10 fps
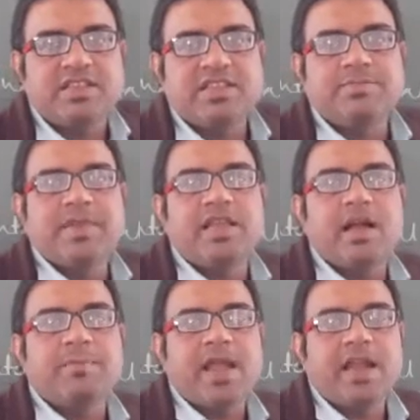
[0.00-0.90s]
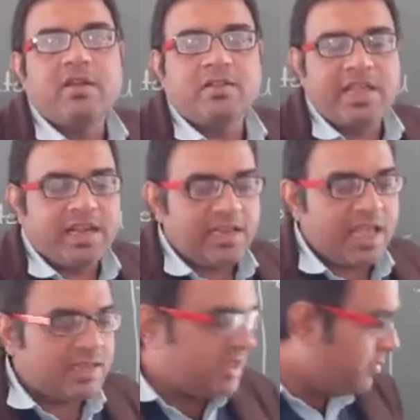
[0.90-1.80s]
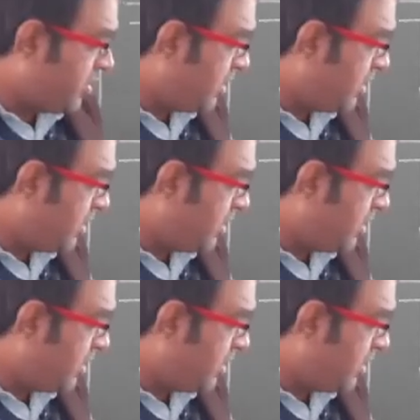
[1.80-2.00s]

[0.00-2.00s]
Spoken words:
is being applied on that elastic body,